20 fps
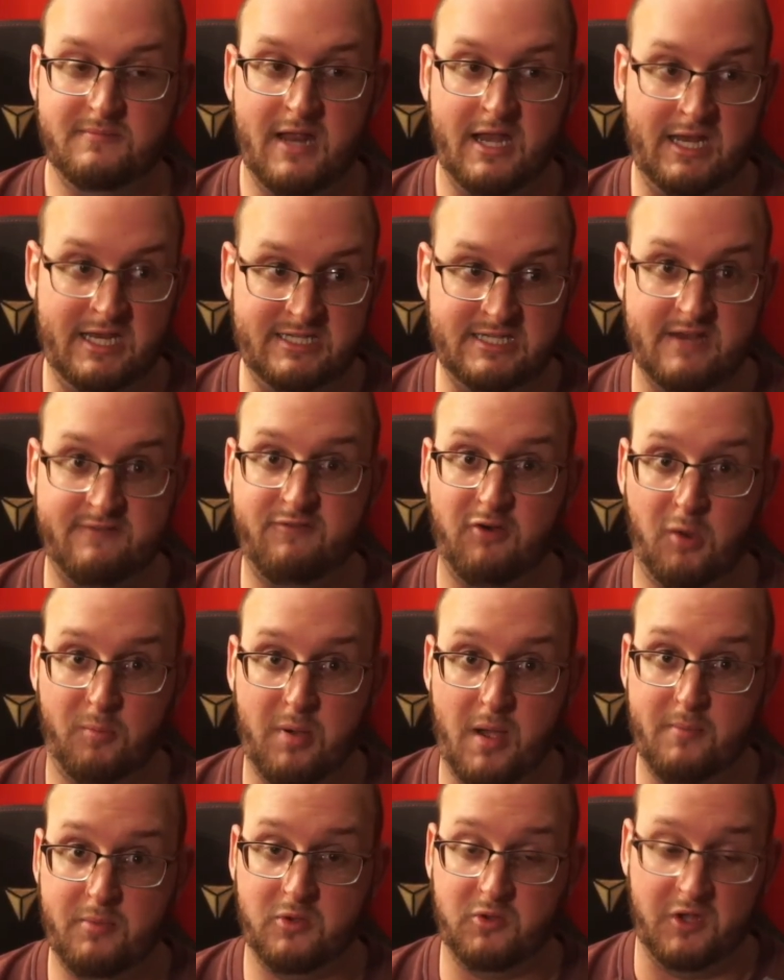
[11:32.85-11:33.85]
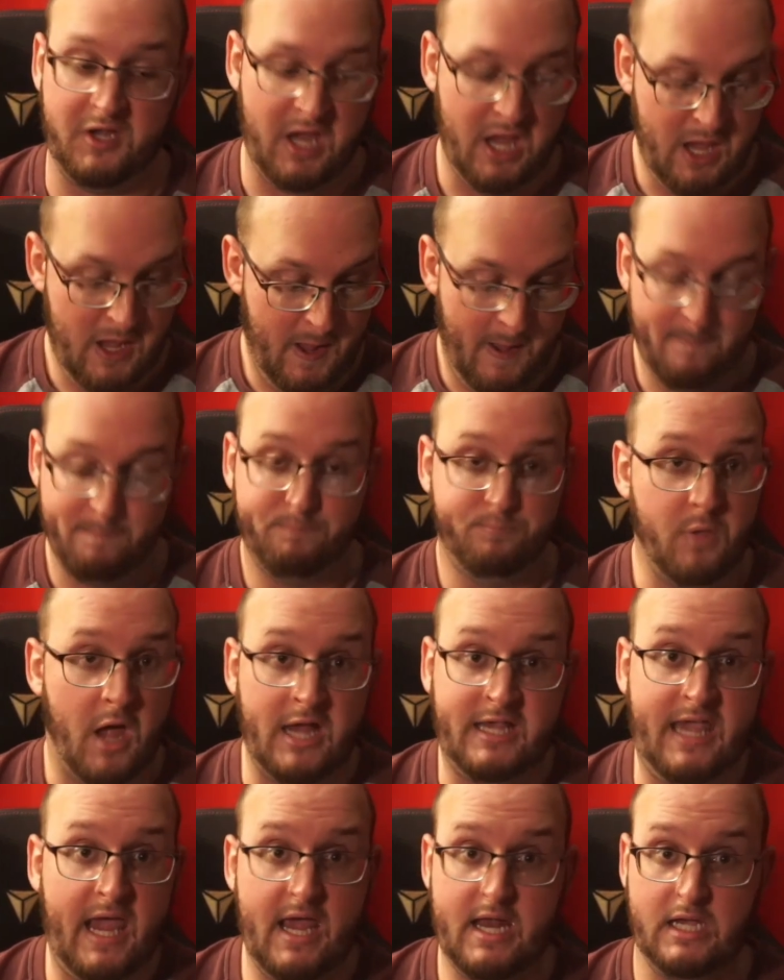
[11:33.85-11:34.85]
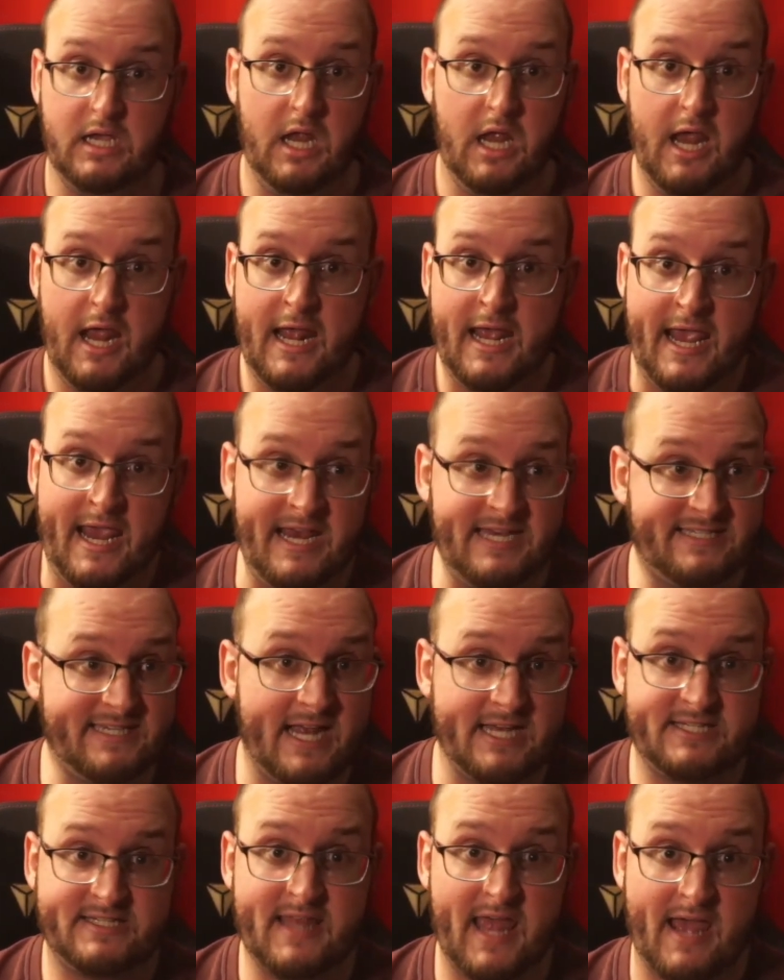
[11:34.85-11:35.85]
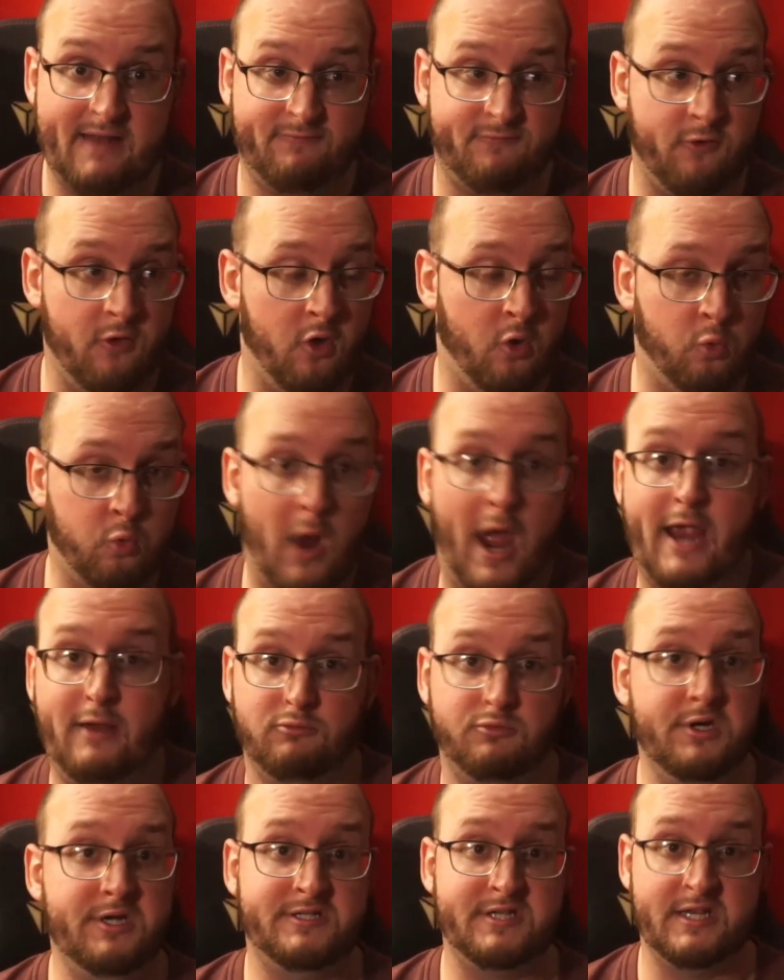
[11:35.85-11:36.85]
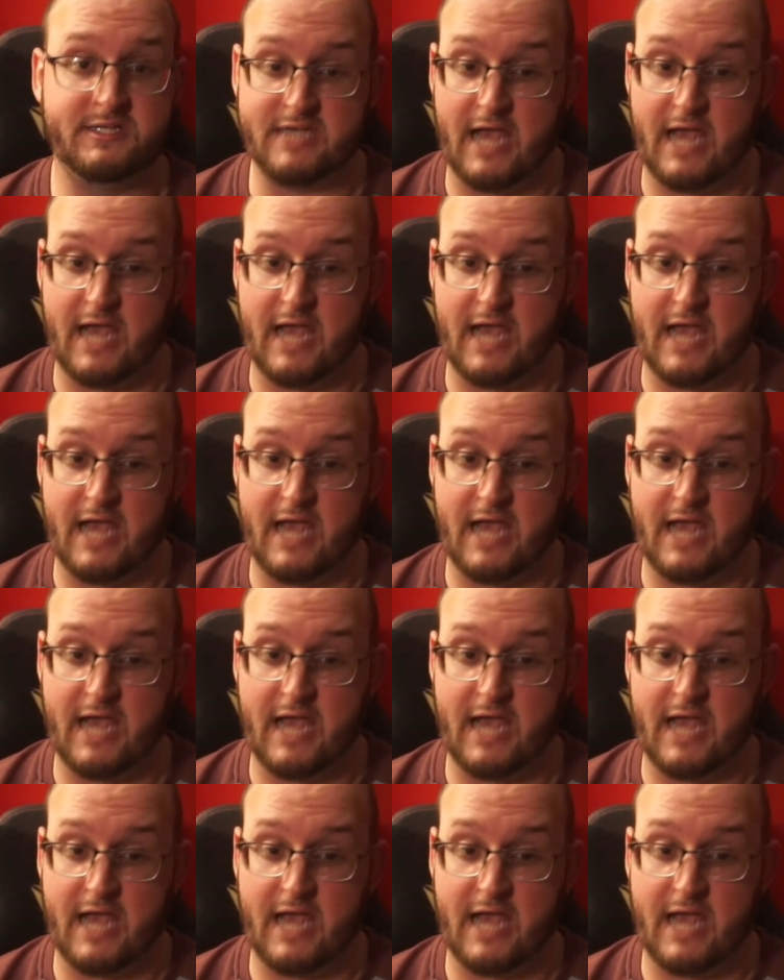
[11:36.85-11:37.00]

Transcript: He did very publicly. Again, he said that for the right reasons.